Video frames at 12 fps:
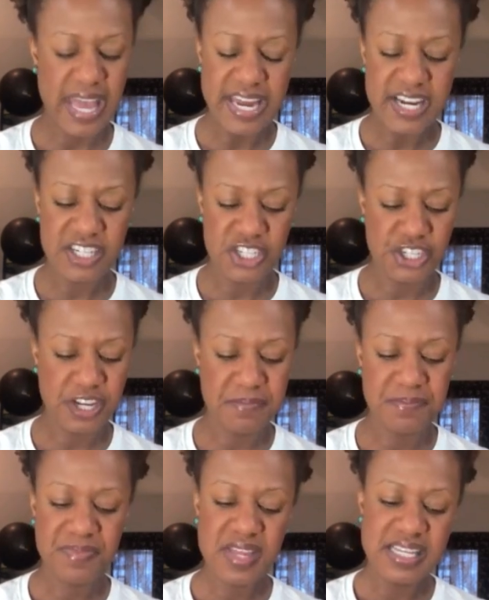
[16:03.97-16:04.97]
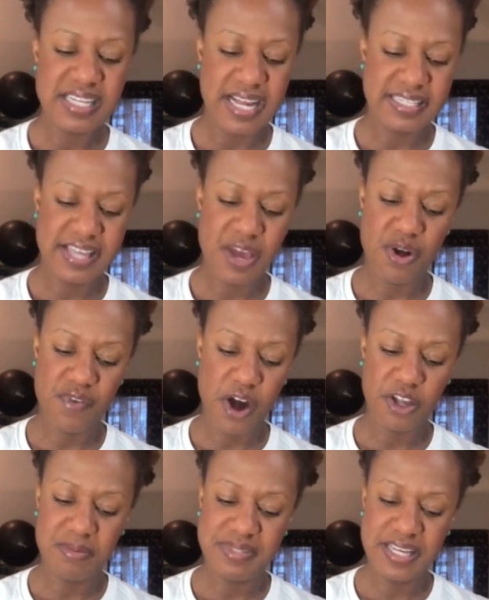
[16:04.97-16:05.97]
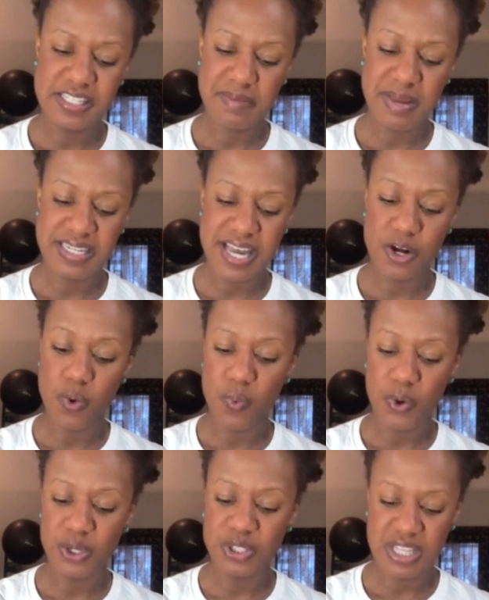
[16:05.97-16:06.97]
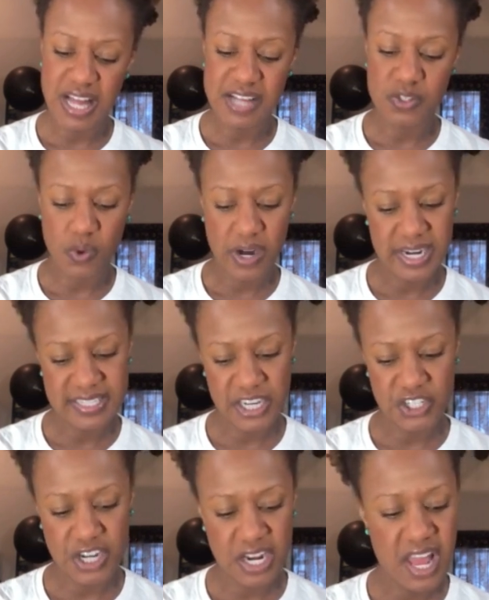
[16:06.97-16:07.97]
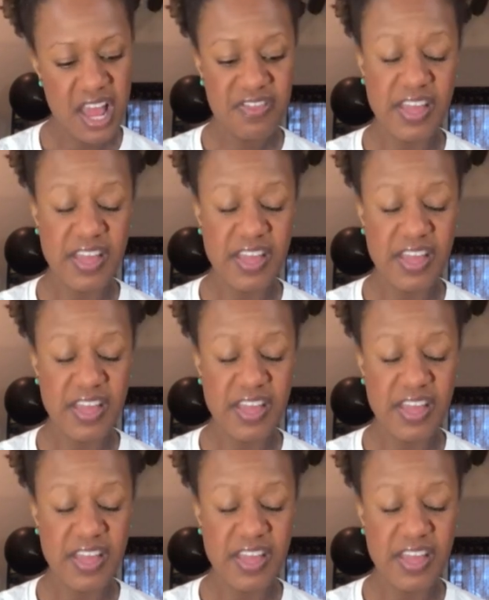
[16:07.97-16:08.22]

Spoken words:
In addition, Dance Theater of Harlem seeks to maintain a world-class organization